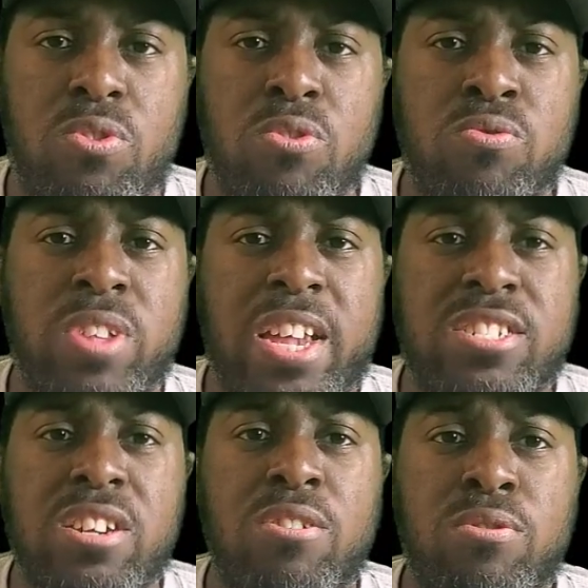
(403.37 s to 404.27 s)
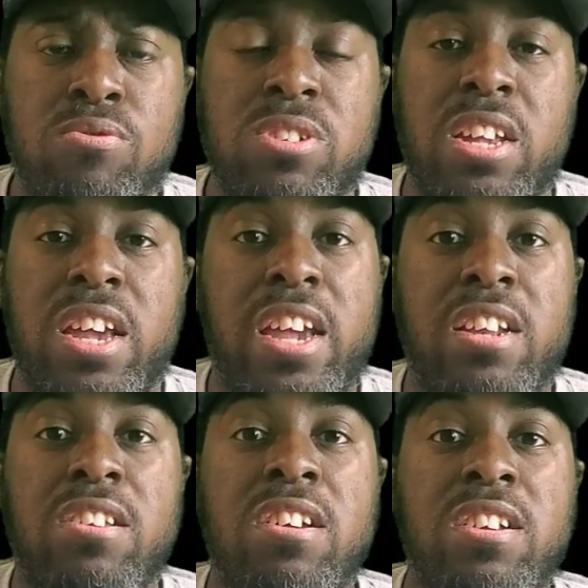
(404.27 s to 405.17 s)
who they chose
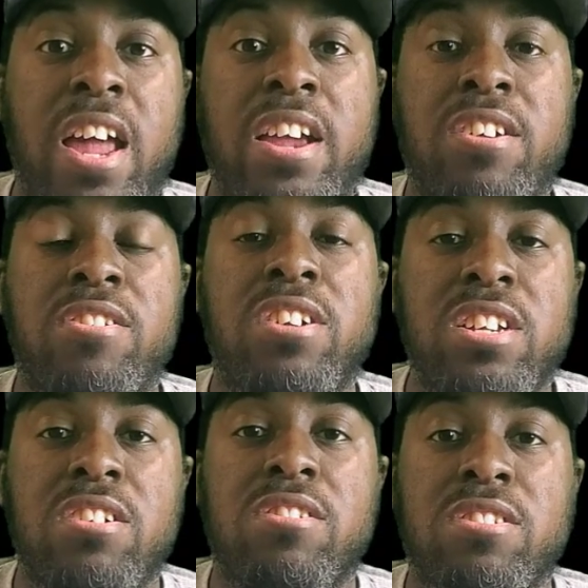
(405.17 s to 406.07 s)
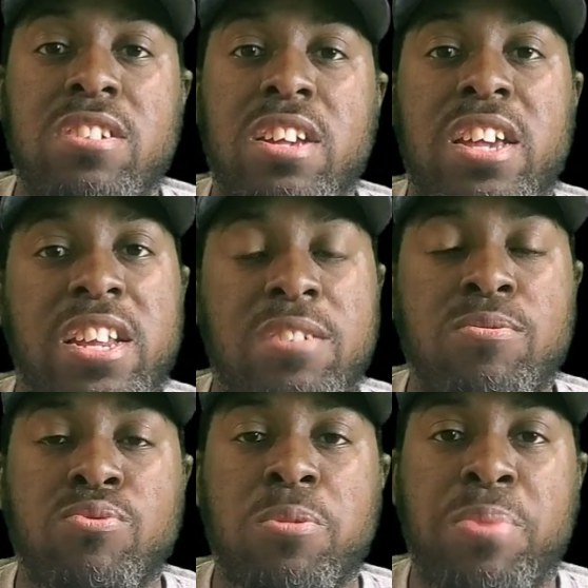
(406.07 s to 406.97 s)
and looked like early on, and it
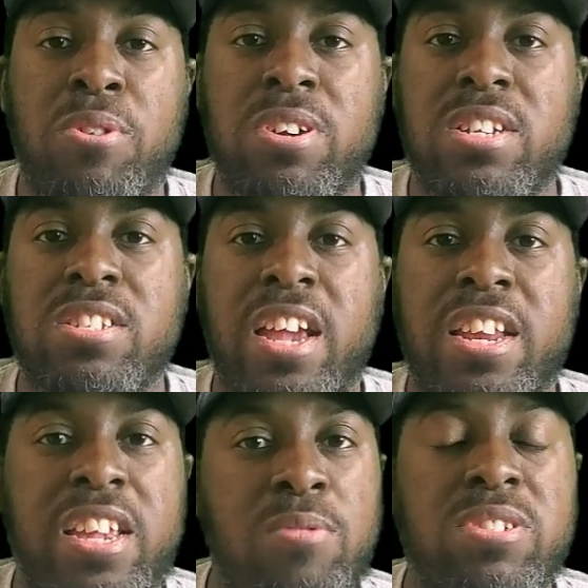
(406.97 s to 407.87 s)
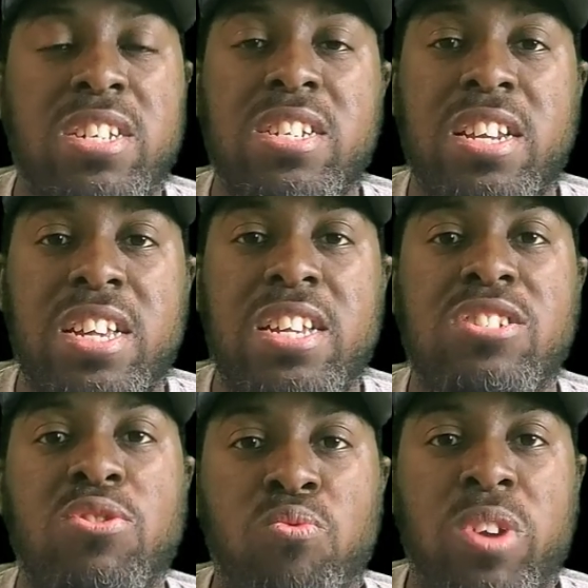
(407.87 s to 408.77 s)
was reported that he was in the
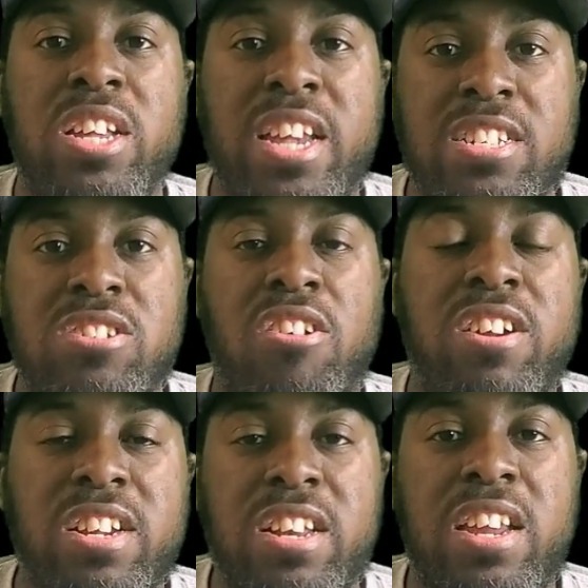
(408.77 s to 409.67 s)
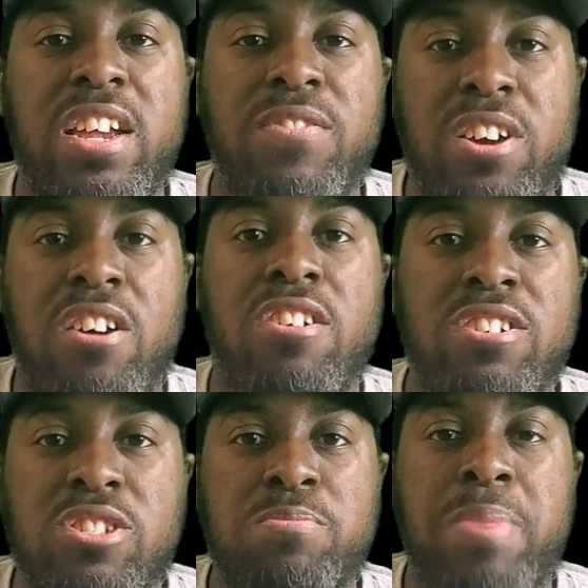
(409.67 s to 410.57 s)
lead to win that starting left
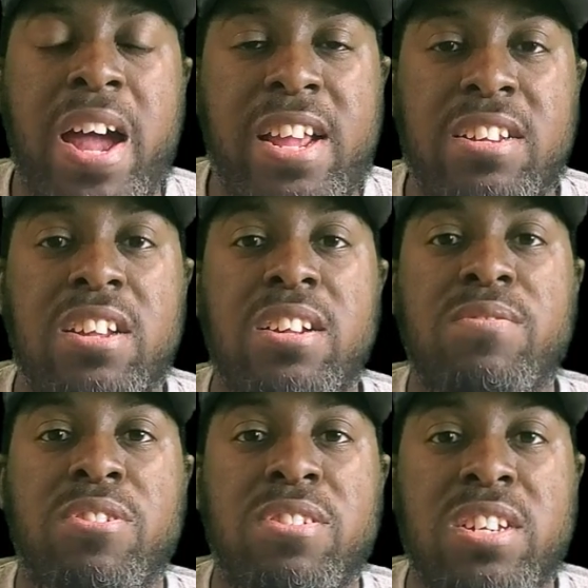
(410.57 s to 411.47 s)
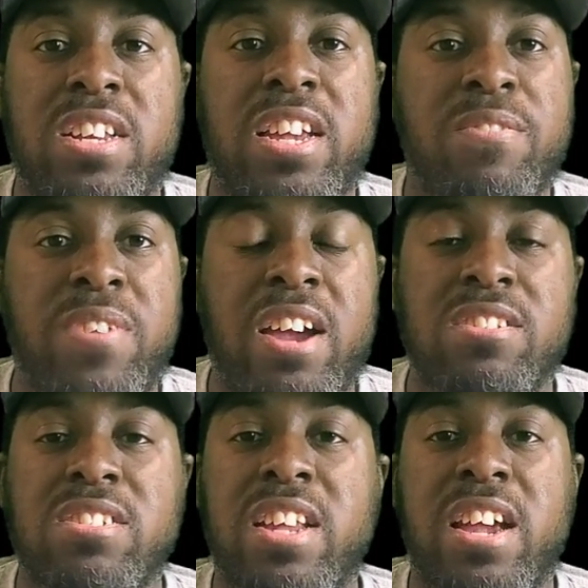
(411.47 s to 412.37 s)
guard spot for the Atlanta
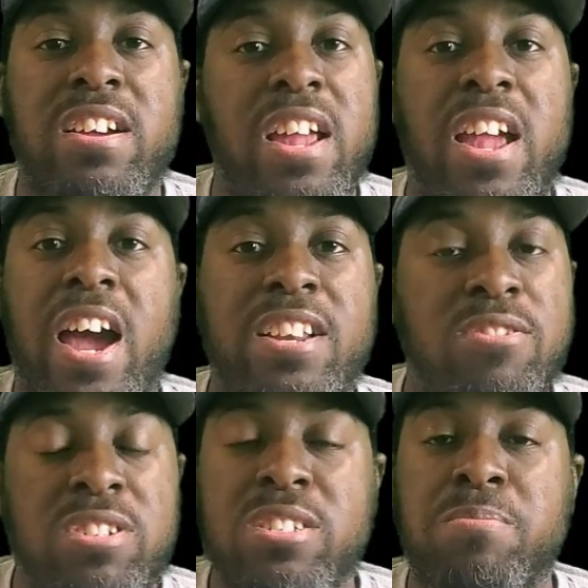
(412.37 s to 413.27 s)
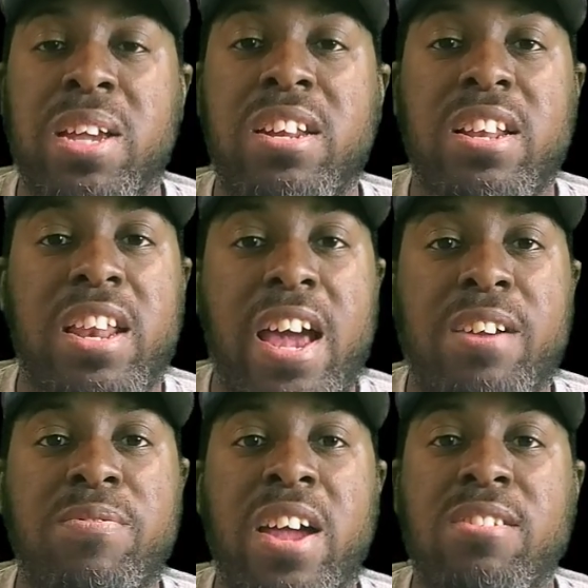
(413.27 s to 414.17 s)
Falcons. Now, I know this made a lot
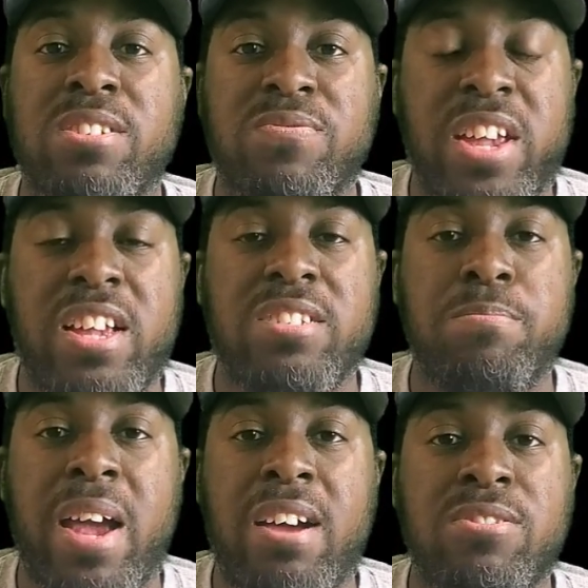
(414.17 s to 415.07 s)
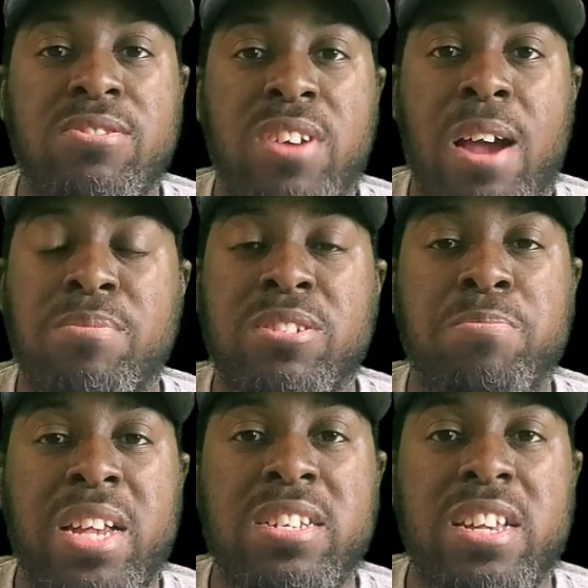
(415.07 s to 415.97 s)
of Falcons fans' mouths drop,
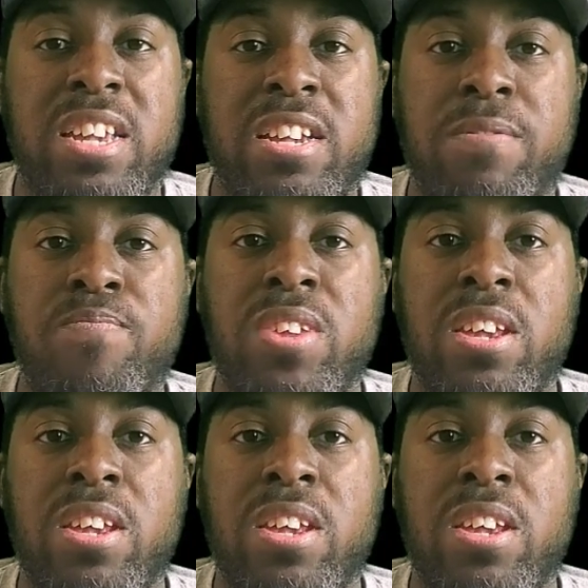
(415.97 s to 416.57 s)
especially if